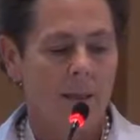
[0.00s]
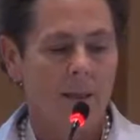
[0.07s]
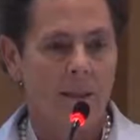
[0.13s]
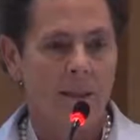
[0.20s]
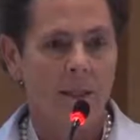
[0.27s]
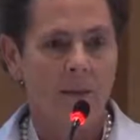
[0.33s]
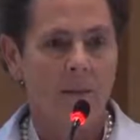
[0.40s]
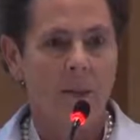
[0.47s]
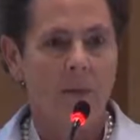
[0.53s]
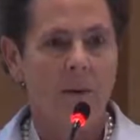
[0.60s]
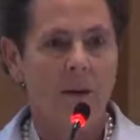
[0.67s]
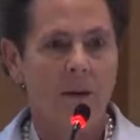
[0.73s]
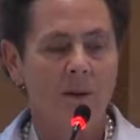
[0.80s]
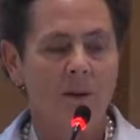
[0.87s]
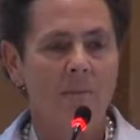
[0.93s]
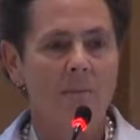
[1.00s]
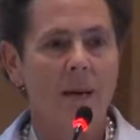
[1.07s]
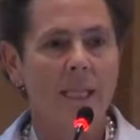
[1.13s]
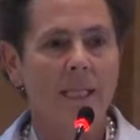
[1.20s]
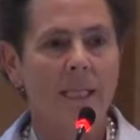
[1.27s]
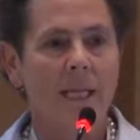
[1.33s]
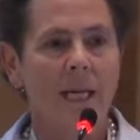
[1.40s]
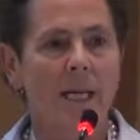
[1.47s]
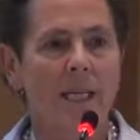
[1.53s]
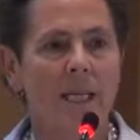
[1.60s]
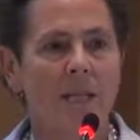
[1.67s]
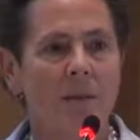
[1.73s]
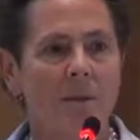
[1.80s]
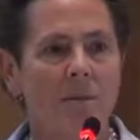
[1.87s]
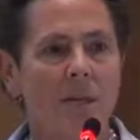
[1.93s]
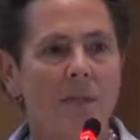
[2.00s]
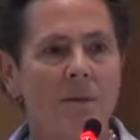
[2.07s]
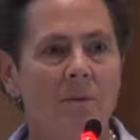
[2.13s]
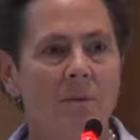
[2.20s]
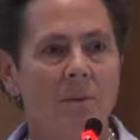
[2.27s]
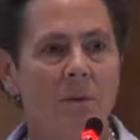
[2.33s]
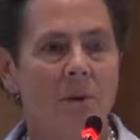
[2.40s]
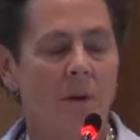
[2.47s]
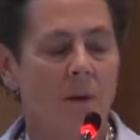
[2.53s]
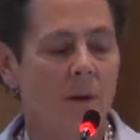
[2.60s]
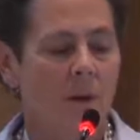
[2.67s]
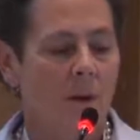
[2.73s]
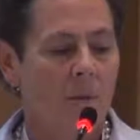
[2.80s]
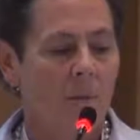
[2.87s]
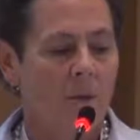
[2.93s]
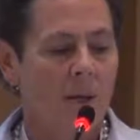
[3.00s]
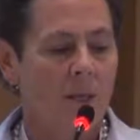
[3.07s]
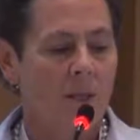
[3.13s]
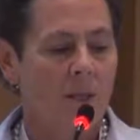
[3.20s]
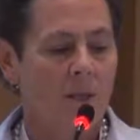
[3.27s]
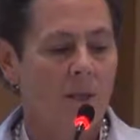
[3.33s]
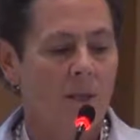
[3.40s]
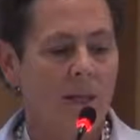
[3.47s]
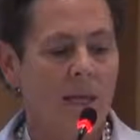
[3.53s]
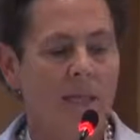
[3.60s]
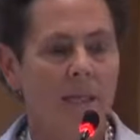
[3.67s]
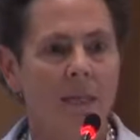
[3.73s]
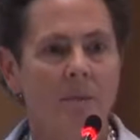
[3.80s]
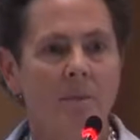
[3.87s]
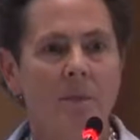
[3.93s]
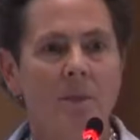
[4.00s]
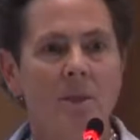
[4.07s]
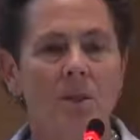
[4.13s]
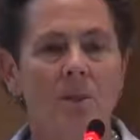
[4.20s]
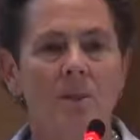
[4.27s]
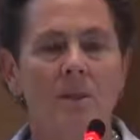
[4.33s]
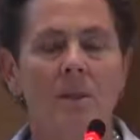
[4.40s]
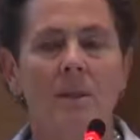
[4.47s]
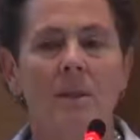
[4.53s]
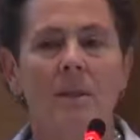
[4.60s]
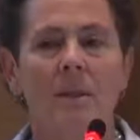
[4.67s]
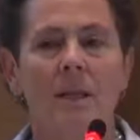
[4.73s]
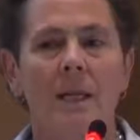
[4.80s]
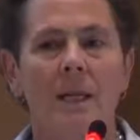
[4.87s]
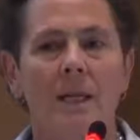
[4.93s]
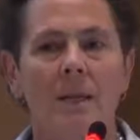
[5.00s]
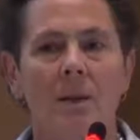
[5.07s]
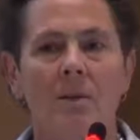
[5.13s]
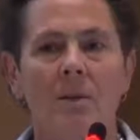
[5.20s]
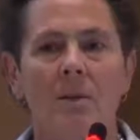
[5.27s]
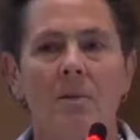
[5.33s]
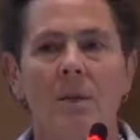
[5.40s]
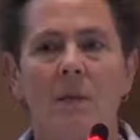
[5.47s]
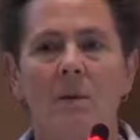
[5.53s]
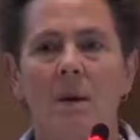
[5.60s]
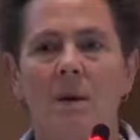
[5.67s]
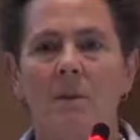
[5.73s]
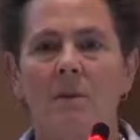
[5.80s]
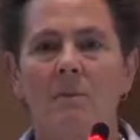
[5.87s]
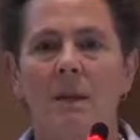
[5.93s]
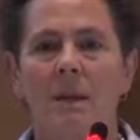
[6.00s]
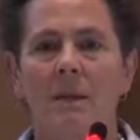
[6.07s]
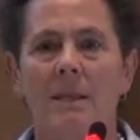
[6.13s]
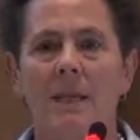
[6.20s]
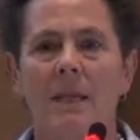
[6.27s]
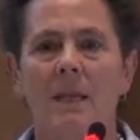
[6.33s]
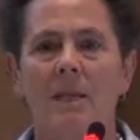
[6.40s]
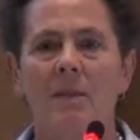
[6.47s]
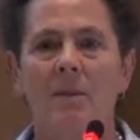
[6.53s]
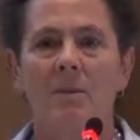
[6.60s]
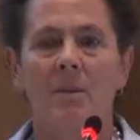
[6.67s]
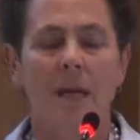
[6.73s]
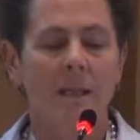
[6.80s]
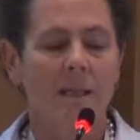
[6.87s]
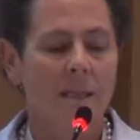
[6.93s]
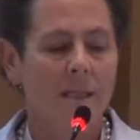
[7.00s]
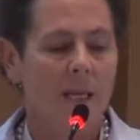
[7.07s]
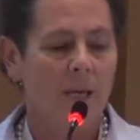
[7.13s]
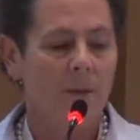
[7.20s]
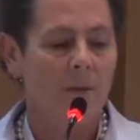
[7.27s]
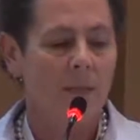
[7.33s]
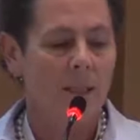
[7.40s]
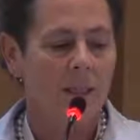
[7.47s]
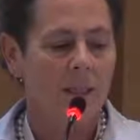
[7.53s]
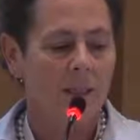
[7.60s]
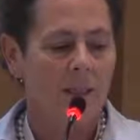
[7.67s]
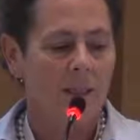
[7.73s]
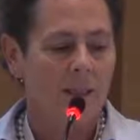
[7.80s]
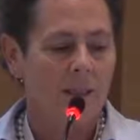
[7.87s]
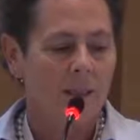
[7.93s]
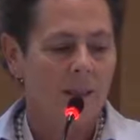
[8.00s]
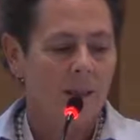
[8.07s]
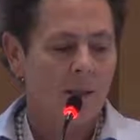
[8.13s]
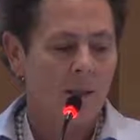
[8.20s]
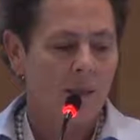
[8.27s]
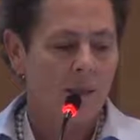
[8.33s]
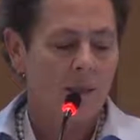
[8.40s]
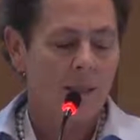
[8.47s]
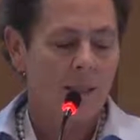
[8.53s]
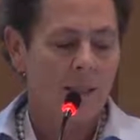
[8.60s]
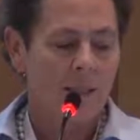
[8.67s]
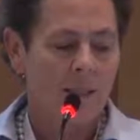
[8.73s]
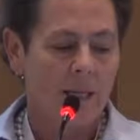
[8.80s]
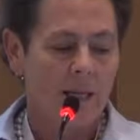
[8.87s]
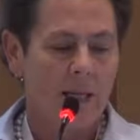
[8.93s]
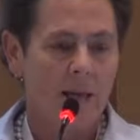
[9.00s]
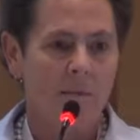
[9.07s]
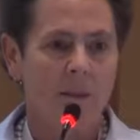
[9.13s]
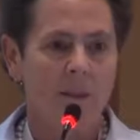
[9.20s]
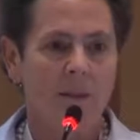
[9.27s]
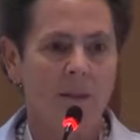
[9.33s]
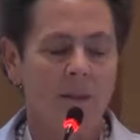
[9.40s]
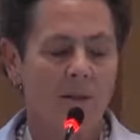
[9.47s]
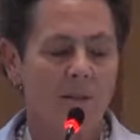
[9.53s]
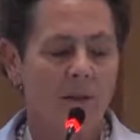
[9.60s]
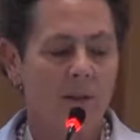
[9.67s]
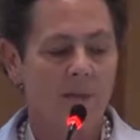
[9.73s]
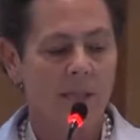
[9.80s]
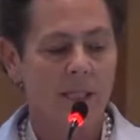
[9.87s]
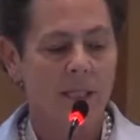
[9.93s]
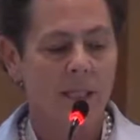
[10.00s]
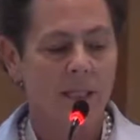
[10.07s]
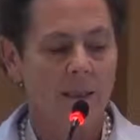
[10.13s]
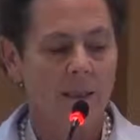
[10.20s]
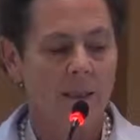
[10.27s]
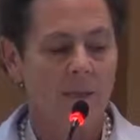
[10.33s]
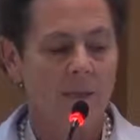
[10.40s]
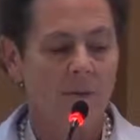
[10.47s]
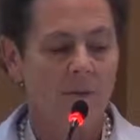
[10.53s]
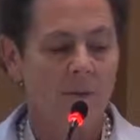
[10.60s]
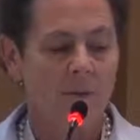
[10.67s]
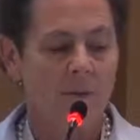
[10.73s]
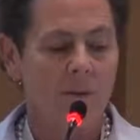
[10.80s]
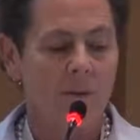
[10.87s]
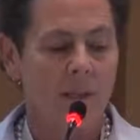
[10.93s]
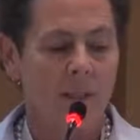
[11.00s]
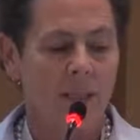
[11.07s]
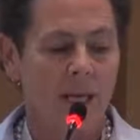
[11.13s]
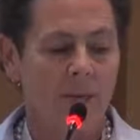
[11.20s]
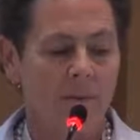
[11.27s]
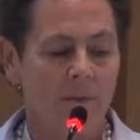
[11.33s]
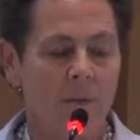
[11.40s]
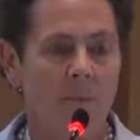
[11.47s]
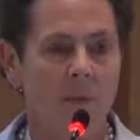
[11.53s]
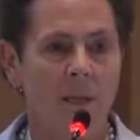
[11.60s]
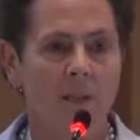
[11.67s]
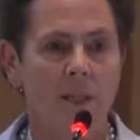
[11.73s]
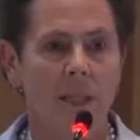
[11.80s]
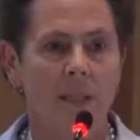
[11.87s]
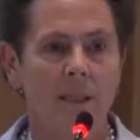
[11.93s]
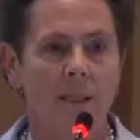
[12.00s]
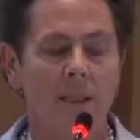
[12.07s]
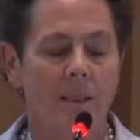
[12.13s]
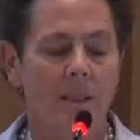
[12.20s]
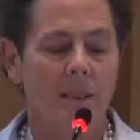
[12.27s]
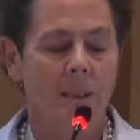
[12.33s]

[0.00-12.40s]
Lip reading: this requires maintaining your reservoir pressure and temperature. It also requires maintaining your well integrity and diameter if you have scaling over the life of the project.